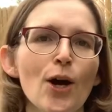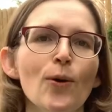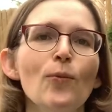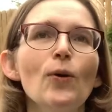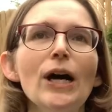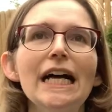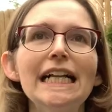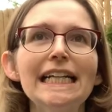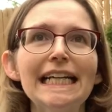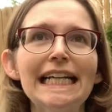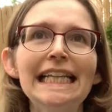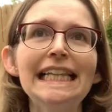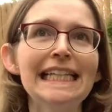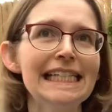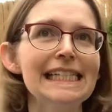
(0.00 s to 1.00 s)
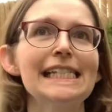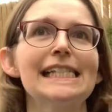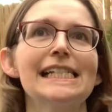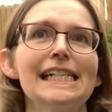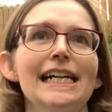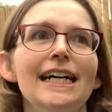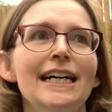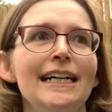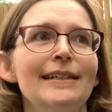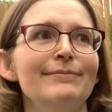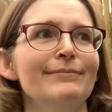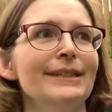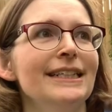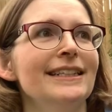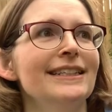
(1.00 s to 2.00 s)
Well, in this I
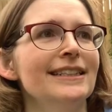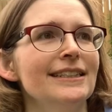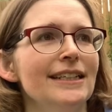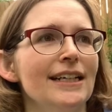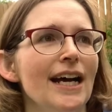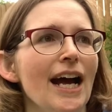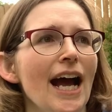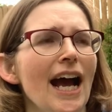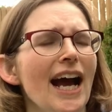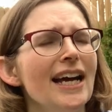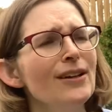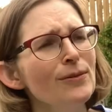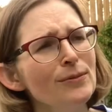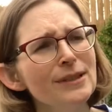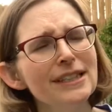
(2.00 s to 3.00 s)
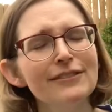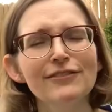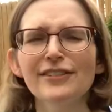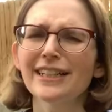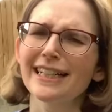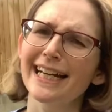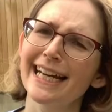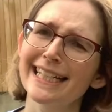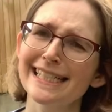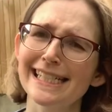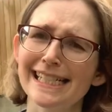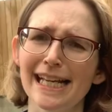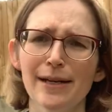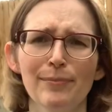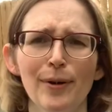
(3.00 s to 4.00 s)
don't really feel like I can
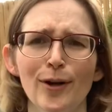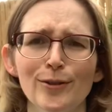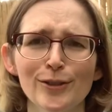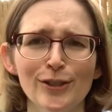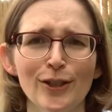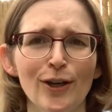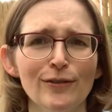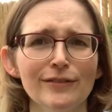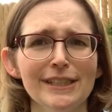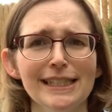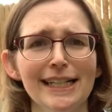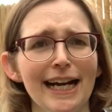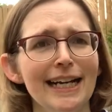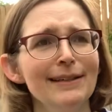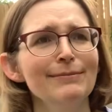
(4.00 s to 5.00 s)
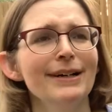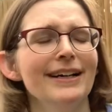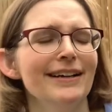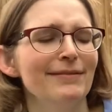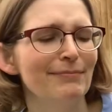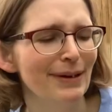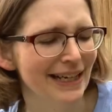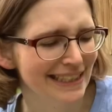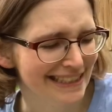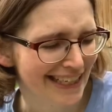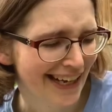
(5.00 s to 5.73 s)
say post-COVID time, but